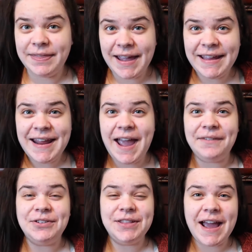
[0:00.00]
And then
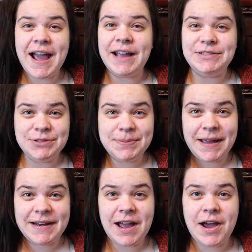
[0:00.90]
after that, I do
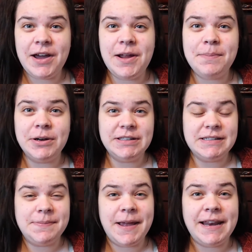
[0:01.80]
plan on
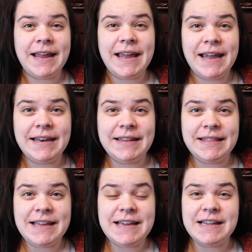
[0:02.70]
participating
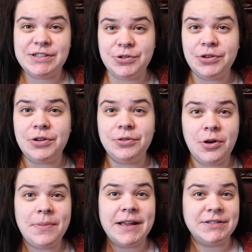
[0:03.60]
in the Historical
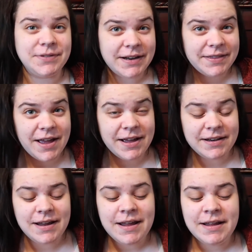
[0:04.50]
Romance
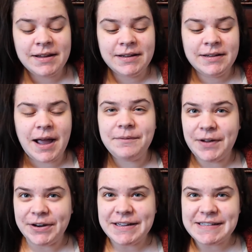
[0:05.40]
Readathon. I'm
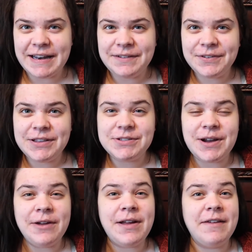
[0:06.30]
very excited for this
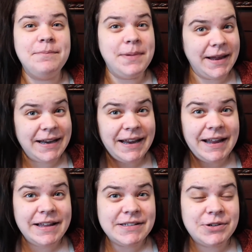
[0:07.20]
round. I've been in
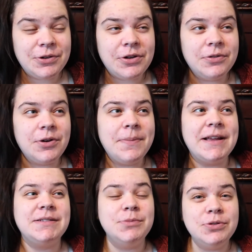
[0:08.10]
a historical
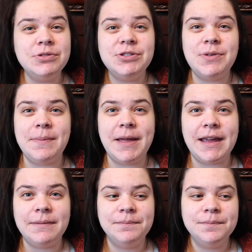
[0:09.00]
romance mood, so I'm
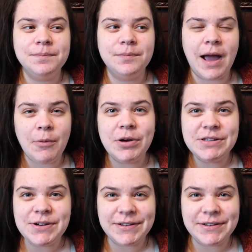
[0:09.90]
like I want to